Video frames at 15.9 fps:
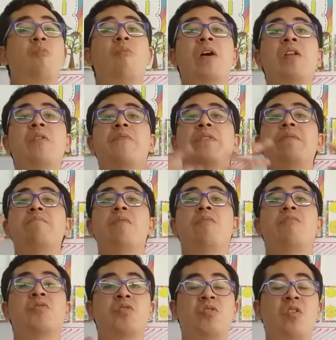One of the
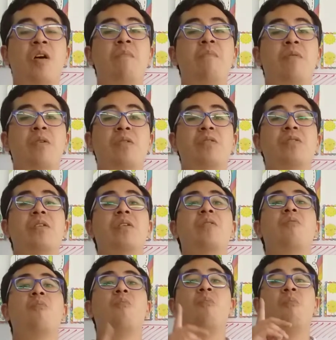most common
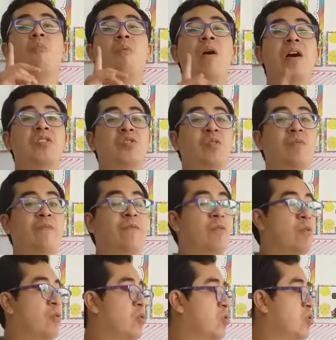was, of
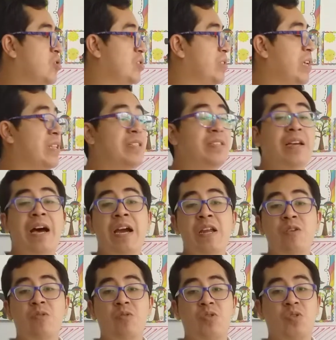course, the
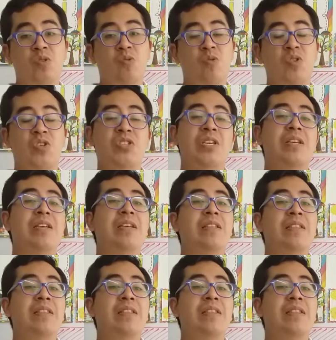dinosaurs.